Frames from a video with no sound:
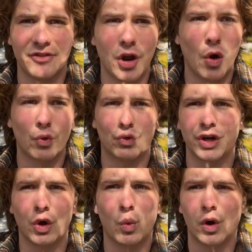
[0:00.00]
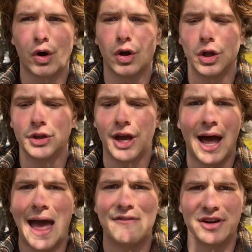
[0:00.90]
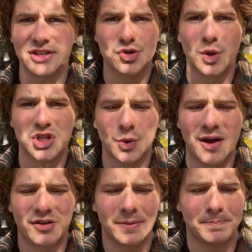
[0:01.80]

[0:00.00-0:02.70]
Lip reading: no real world evidence whatsoever.